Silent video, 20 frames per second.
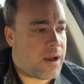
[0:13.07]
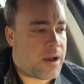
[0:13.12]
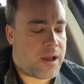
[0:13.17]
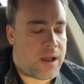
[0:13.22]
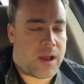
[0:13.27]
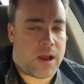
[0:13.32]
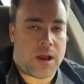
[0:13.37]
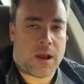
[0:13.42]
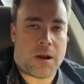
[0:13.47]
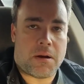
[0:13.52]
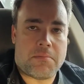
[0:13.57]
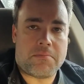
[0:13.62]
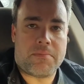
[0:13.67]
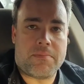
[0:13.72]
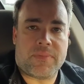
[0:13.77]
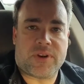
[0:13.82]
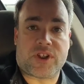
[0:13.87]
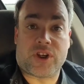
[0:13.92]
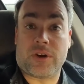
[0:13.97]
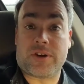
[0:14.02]

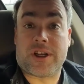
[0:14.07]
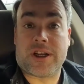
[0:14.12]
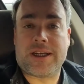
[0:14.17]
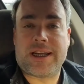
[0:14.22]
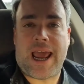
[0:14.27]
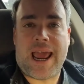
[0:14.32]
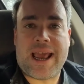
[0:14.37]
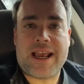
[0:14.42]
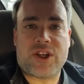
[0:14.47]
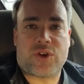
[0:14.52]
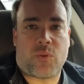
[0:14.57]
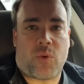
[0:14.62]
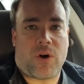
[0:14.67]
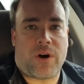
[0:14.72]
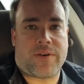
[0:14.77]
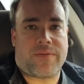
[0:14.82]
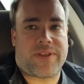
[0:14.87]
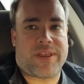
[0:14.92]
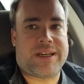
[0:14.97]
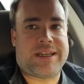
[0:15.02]
So today's
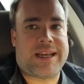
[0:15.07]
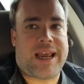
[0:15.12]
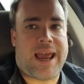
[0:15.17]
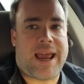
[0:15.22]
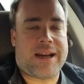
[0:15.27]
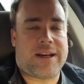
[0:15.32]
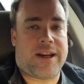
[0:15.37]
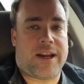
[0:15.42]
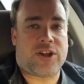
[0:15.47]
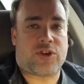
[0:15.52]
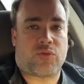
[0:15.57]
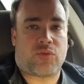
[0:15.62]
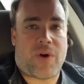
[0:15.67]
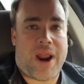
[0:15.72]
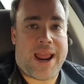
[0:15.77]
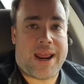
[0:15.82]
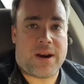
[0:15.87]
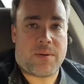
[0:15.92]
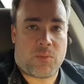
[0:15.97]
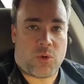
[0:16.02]
word of the day, today's
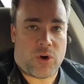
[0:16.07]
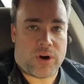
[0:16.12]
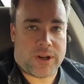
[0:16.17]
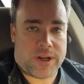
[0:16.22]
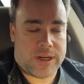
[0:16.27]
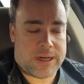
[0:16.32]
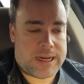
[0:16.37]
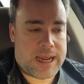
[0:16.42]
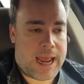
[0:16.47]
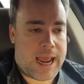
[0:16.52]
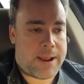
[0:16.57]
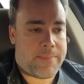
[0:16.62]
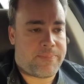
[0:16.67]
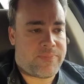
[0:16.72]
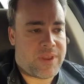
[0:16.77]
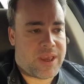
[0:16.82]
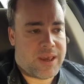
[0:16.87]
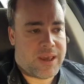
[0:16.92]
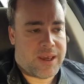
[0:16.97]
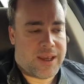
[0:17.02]
random word of the day,
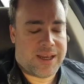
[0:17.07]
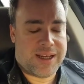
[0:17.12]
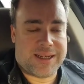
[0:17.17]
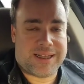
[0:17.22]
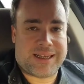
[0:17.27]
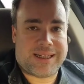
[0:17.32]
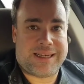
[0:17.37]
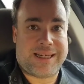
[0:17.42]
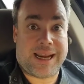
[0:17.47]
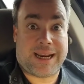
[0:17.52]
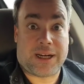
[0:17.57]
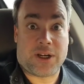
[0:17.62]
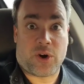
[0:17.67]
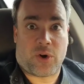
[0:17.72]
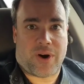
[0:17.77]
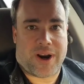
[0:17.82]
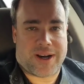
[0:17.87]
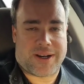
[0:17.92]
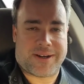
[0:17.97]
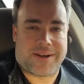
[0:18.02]
is
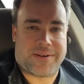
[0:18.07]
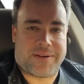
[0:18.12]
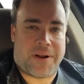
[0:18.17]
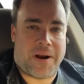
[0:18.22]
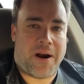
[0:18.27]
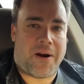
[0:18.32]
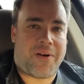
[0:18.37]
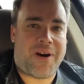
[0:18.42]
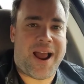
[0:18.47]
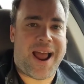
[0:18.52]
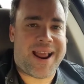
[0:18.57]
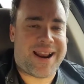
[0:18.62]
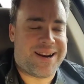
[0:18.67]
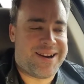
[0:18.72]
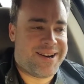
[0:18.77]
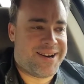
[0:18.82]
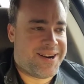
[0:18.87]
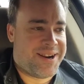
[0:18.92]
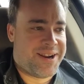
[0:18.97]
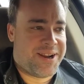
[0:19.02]
sickgnorant. All right,
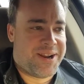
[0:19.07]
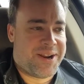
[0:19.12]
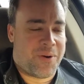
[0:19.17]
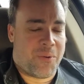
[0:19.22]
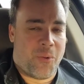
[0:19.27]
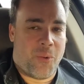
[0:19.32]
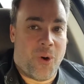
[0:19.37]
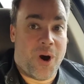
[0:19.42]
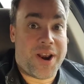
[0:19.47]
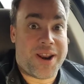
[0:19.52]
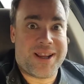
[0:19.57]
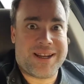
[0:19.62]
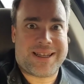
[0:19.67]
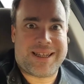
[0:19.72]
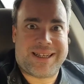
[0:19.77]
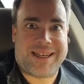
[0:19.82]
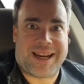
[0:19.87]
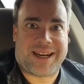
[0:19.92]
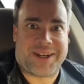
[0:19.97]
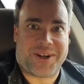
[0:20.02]
what is
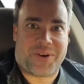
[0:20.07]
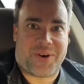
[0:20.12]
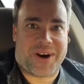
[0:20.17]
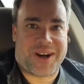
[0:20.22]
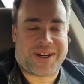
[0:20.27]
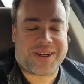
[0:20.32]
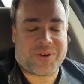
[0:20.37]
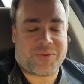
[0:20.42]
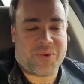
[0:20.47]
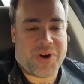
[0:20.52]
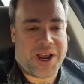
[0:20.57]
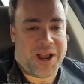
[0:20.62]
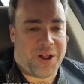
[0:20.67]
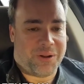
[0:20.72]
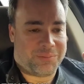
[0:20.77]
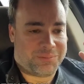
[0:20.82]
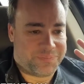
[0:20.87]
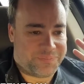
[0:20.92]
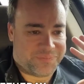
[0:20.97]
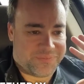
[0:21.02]
sickgnorant?
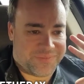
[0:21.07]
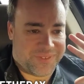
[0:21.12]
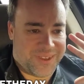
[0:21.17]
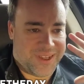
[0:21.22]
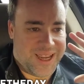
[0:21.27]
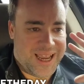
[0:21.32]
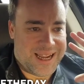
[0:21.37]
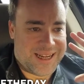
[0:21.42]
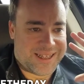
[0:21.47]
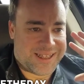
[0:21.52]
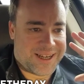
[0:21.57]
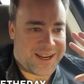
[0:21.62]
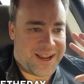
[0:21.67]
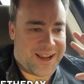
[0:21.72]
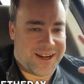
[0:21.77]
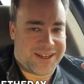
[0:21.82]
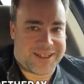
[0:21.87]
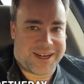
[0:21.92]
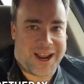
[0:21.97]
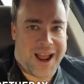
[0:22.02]
Well, it's
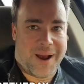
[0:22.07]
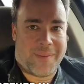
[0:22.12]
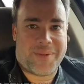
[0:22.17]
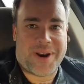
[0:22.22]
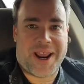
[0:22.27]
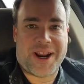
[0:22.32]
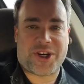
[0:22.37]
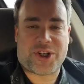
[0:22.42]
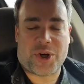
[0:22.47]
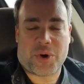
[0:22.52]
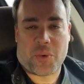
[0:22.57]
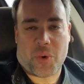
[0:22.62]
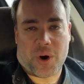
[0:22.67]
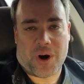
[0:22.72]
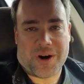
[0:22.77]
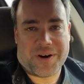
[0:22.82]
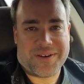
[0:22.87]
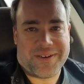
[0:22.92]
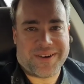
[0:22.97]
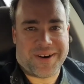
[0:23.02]
a combination
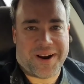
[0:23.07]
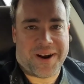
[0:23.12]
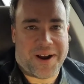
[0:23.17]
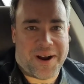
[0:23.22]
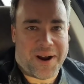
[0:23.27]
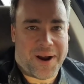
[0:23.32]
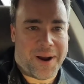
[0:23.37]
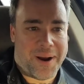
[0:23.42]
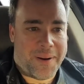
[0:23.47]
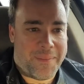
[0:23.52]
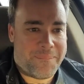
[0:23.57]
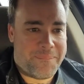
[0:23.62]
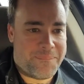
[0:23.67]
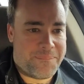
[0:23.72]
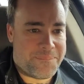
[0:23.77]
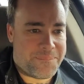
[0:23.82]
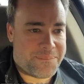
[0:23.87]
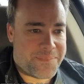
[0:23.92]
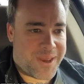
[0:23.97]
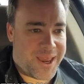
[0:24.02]
word,
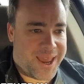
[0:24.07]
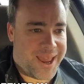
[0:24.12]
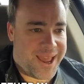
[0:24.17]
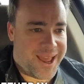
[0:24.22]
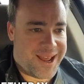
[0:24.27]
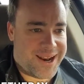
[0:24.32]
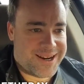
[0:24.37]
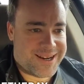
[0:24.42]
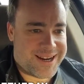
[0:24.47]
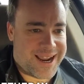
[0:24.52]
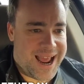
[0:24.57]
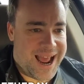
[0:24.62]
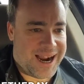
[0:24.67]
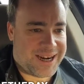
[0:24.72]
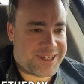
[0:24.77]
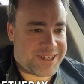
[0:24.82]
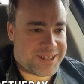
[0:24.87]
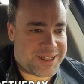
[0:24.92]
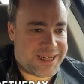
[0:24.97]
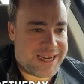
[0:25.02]
and
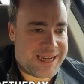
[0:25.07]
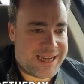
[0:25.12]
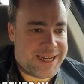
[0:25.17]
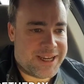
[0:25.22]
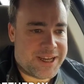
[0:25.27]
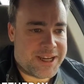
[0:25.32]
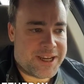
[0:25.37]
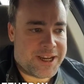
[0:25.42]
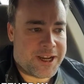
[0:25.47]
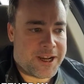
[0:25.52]
actually,